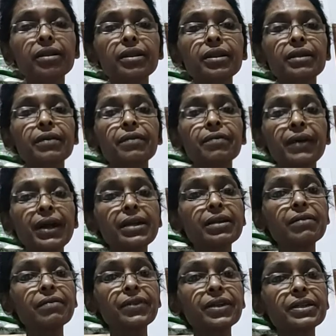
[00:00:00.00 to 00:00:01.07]
the
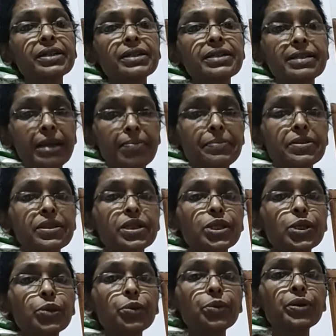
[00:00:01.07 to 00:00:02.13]
one word
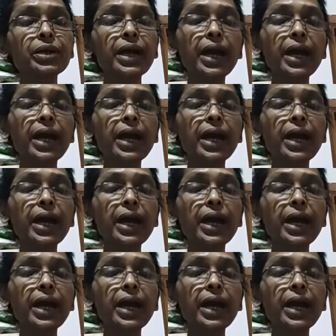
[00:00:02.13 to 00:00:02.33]
substitute